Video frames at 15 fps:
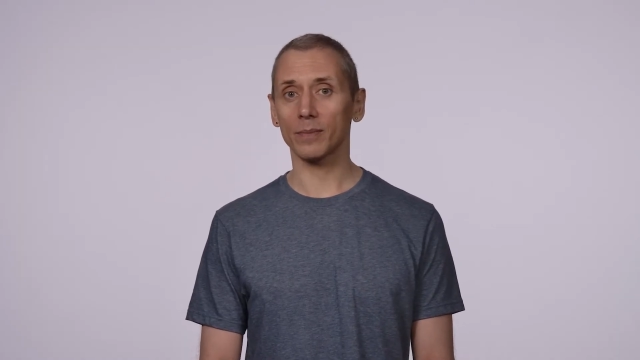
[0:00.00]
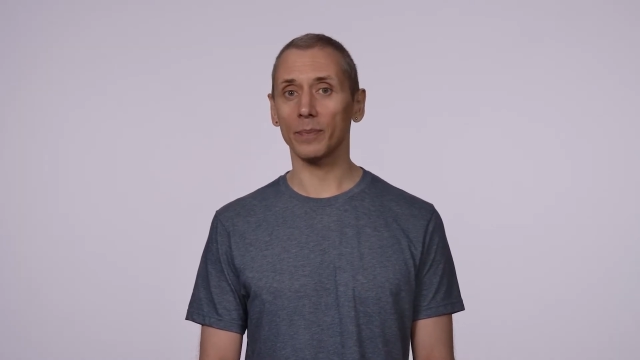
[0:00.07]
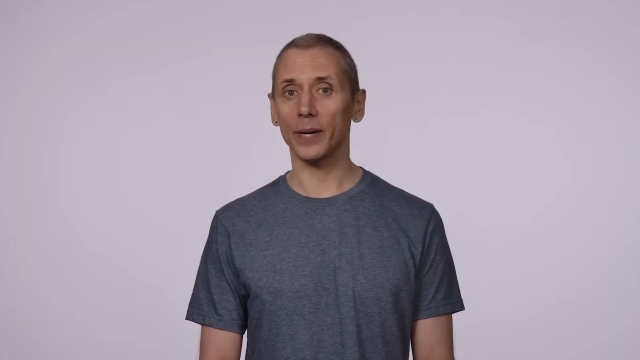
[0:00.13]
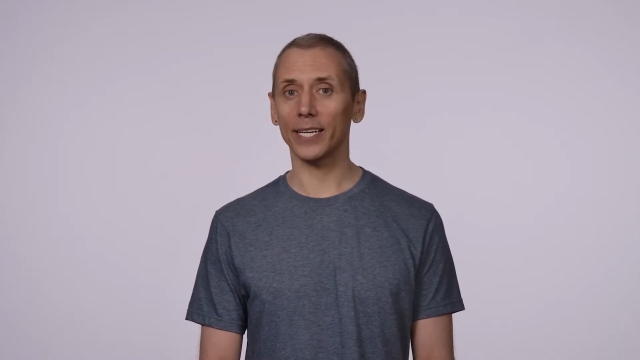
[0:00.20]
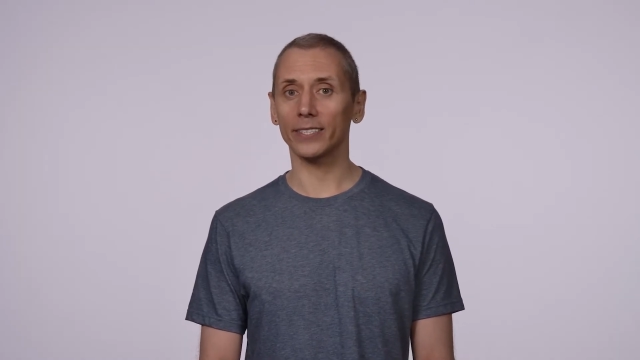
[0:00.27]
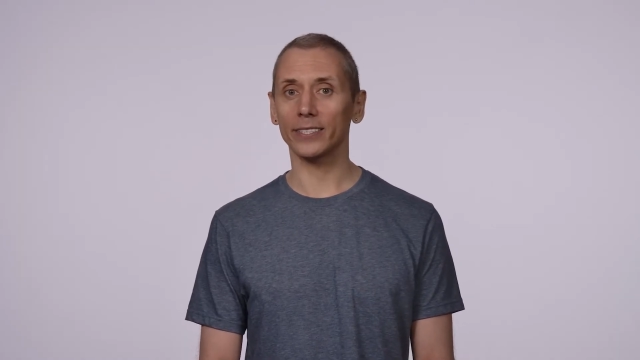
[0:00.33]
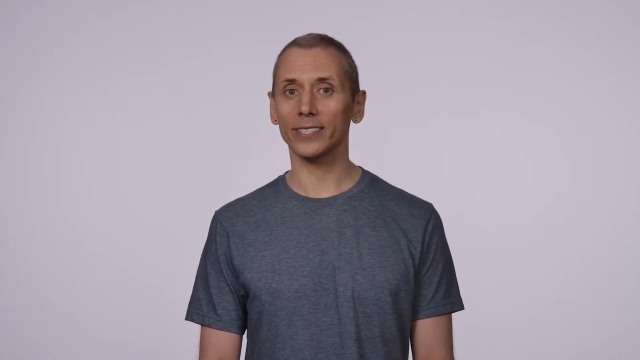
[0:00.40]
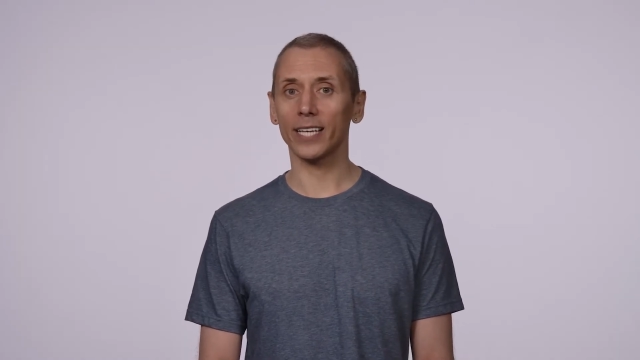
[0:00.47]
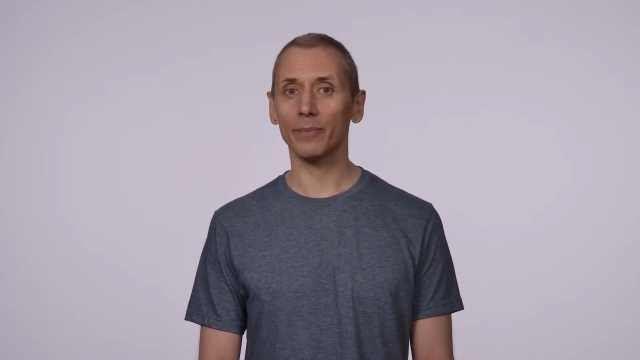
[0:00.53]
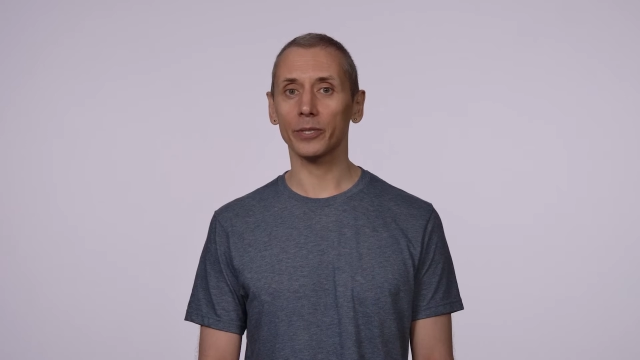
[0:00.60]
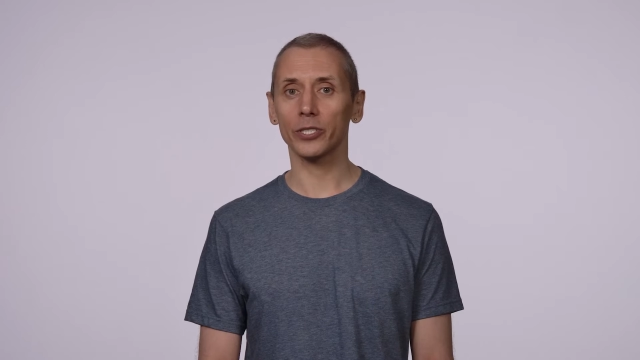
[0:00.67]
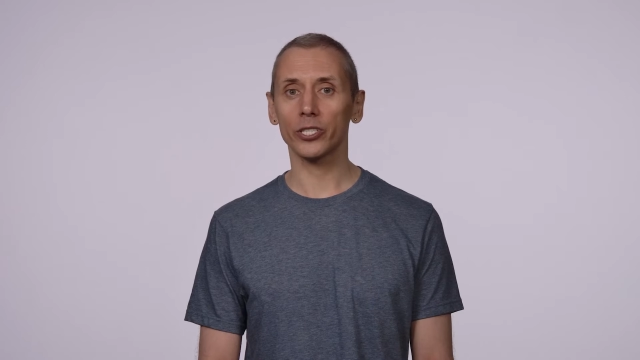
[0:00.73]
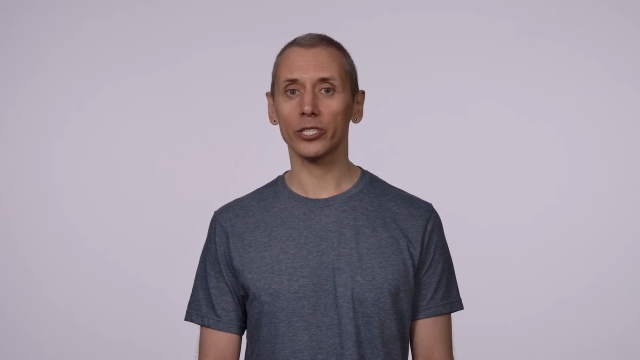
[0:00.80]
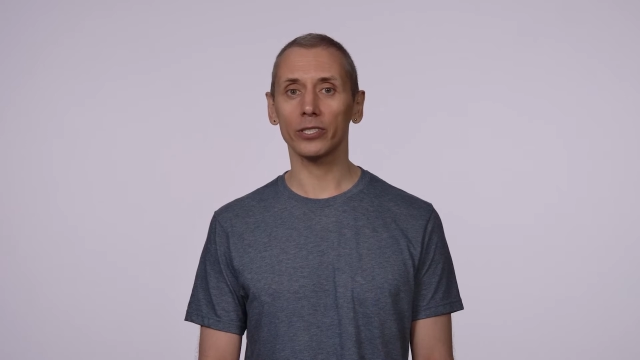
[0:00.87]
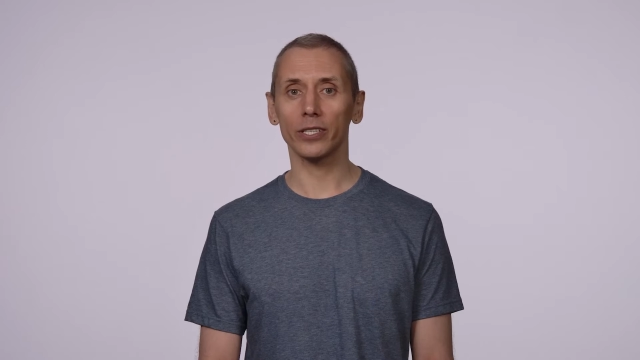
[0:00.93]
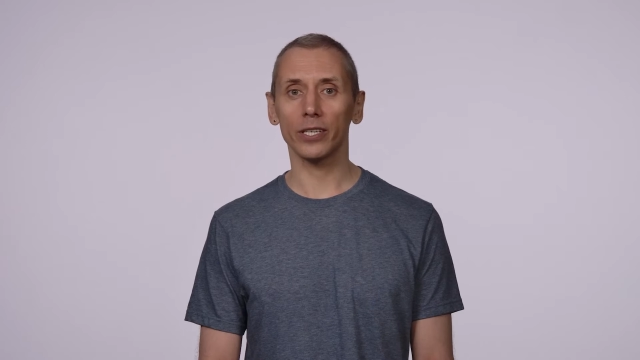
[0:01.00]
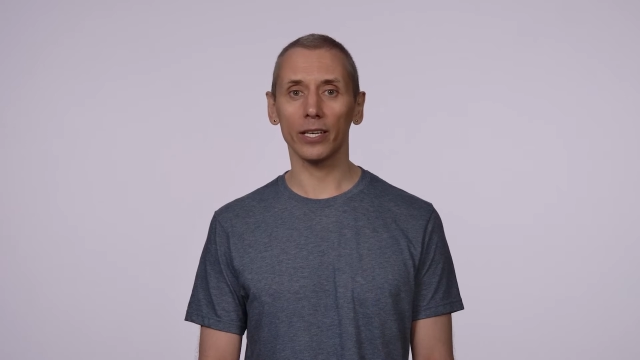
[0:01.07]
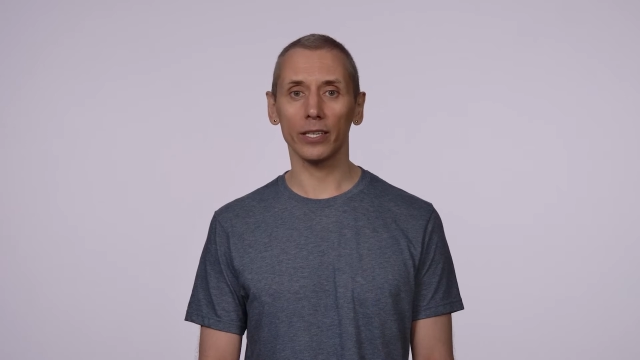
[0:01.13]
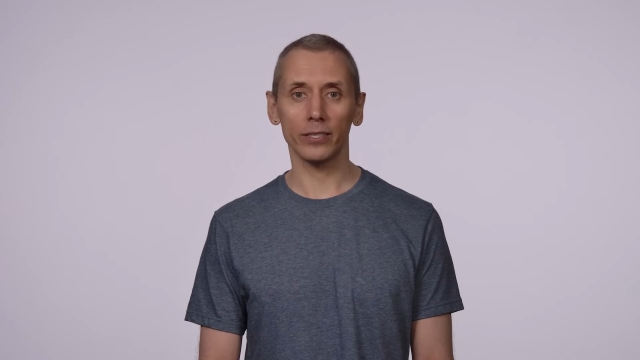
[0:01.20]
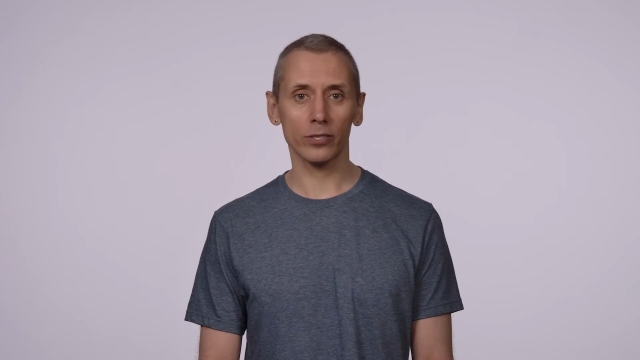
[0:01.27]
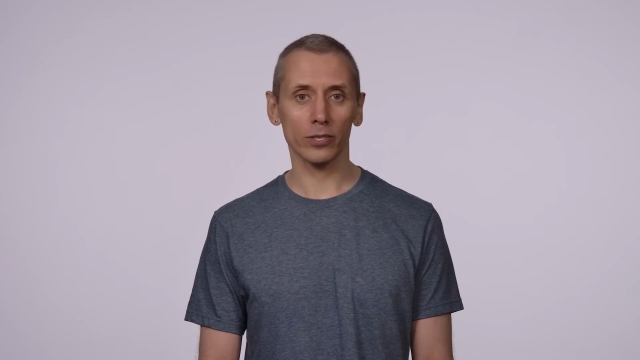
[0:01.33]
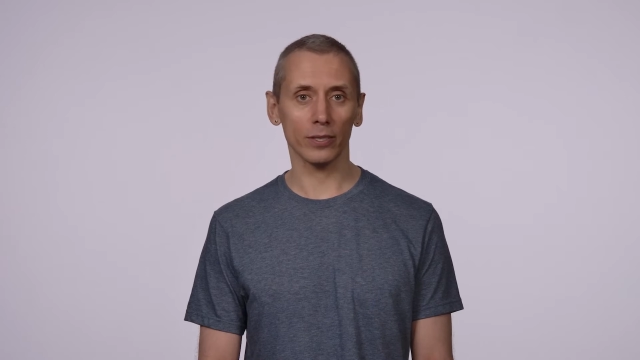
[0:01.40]
better temperature
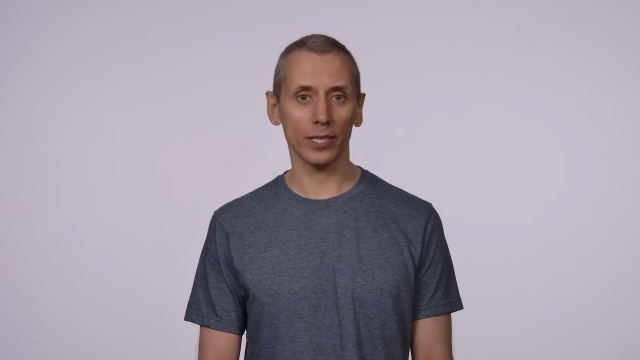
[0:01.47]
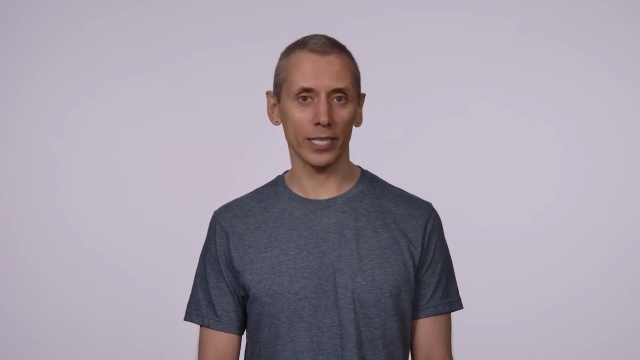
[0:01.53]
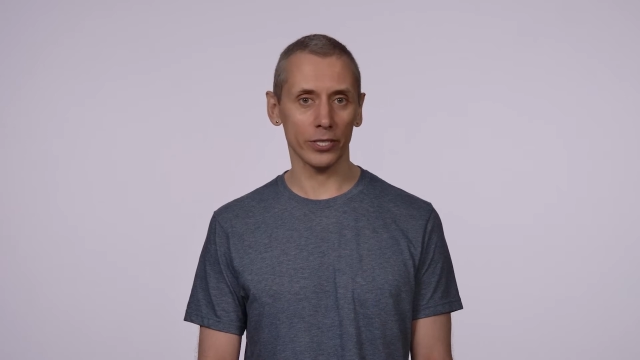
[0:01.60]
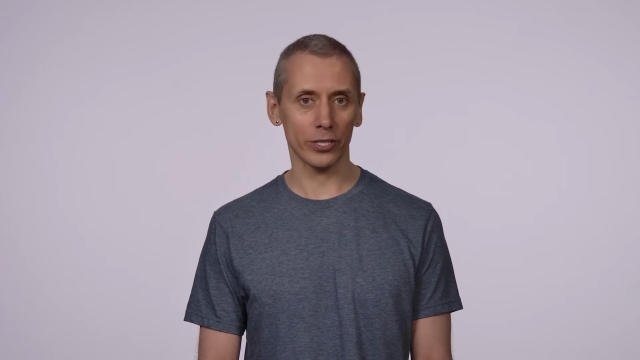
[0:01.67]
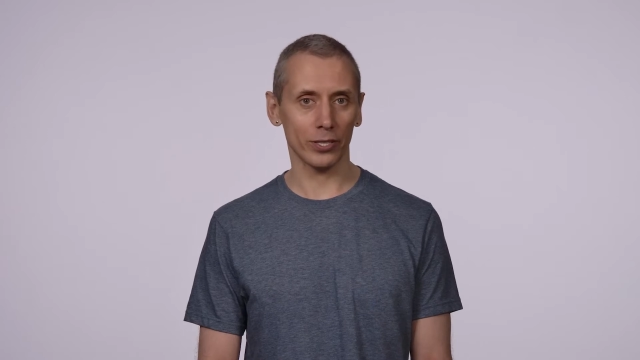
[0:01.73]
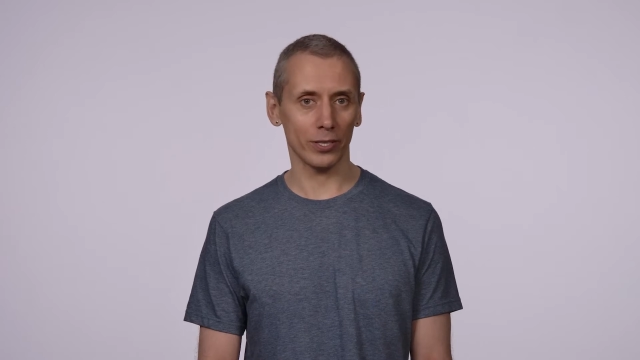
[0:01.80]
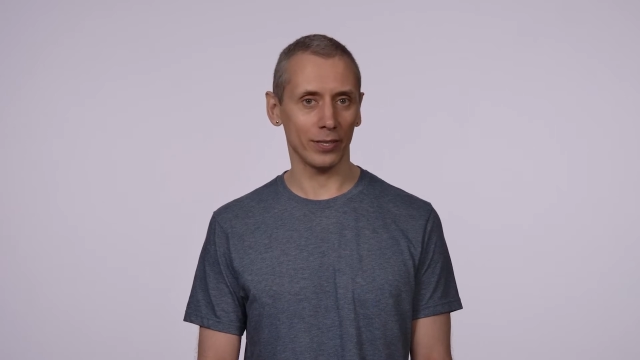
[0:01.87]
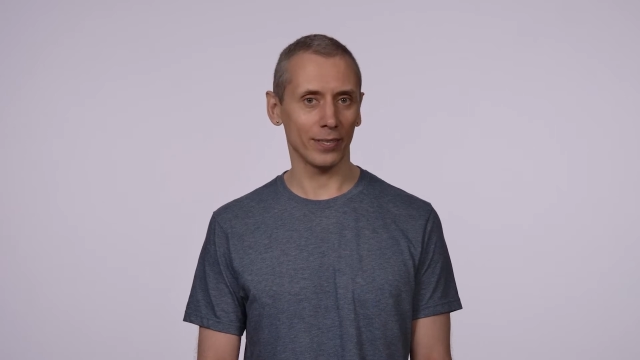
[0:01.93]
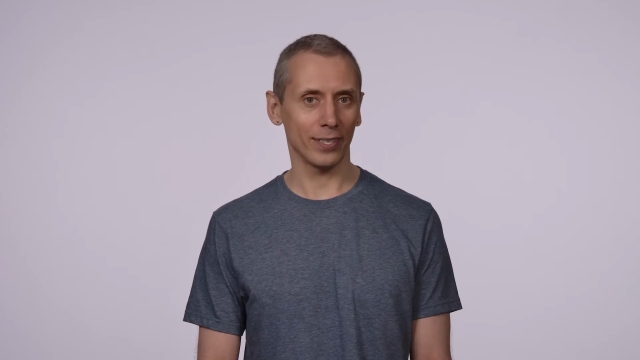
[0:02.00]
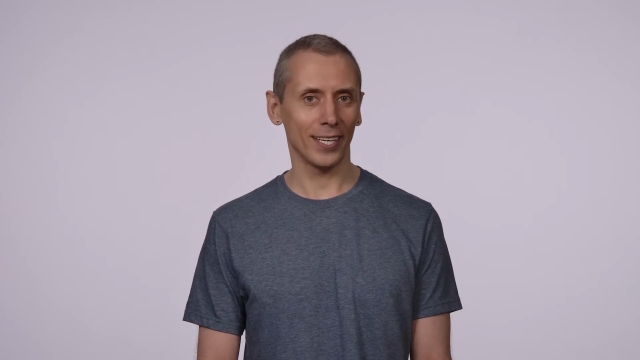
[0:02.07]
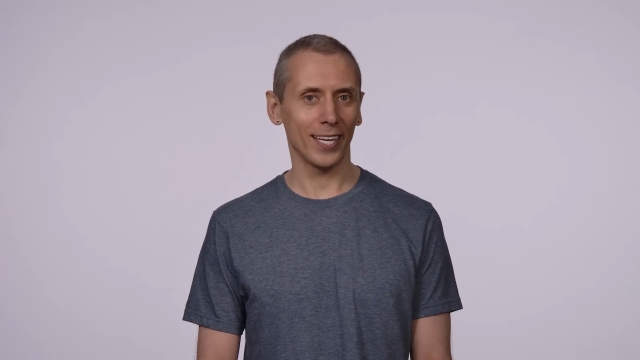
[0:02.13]
insulation.